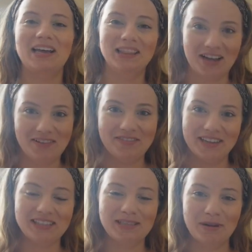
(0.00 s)
I love
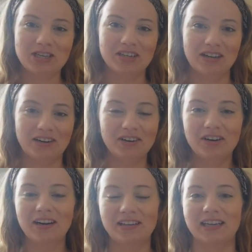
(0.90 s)
this, especially on
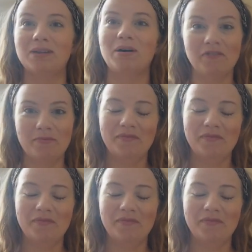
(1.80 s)
her, and I was like, I want